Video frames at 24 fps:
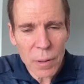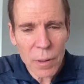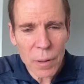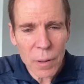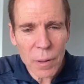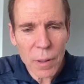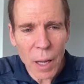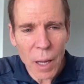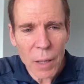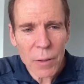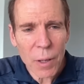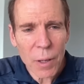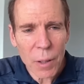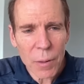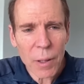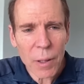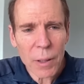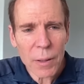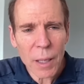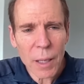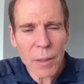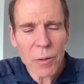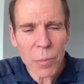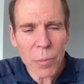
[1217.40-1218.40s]
Yes, I
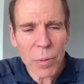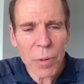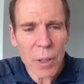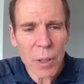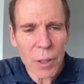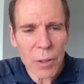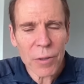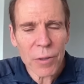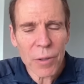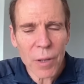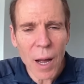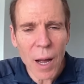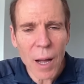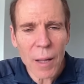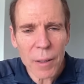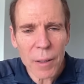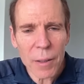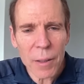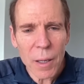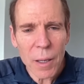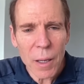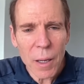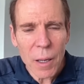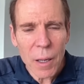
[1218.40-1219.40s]
think that's pretty
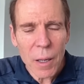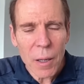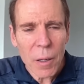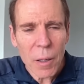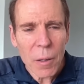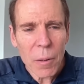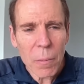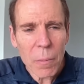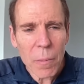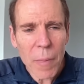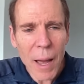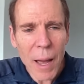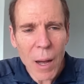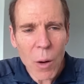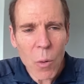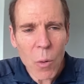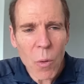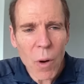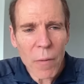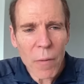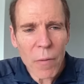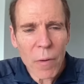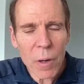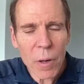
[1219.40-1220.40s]
solid.
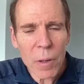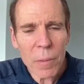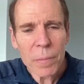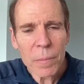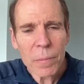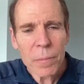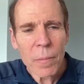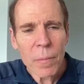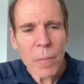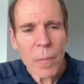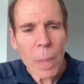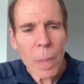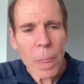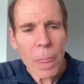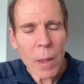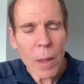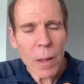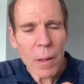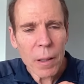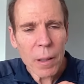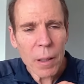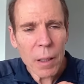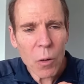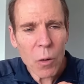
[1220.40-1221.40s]
However,
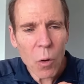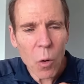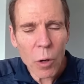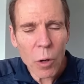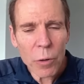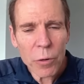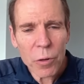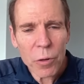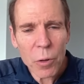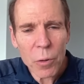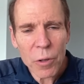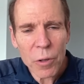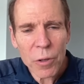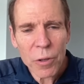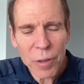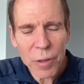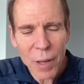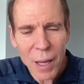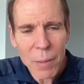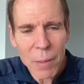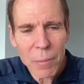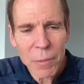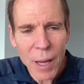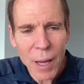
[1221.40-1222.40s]
it also, the
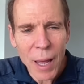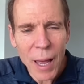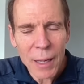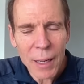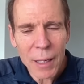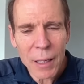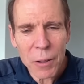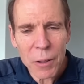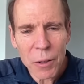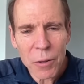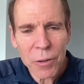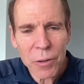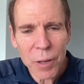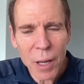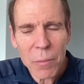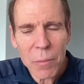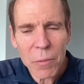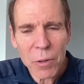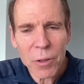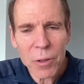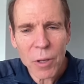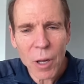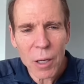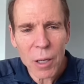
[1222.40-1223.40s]
same data in the same
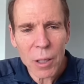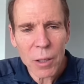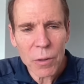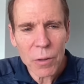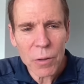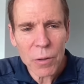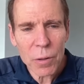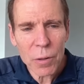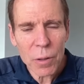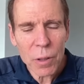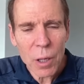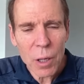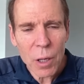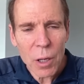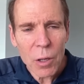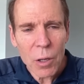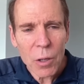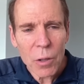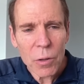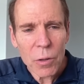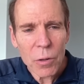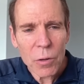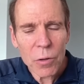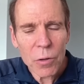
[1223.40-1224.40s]
studies
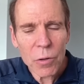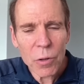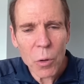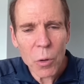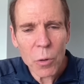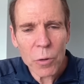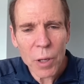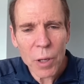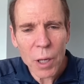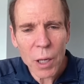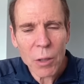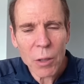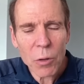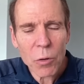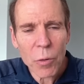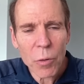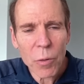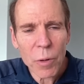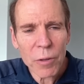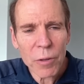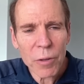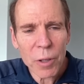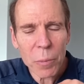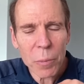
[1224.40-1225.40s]
shows
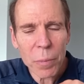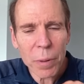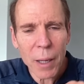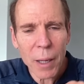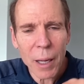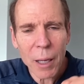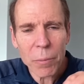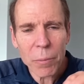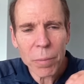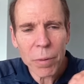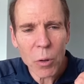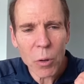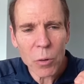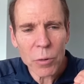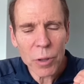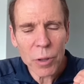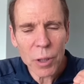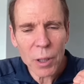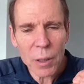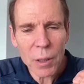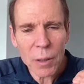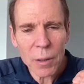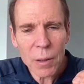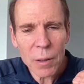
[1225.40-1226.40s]
increasing plant
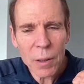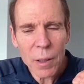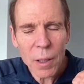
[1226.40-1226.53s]
protein,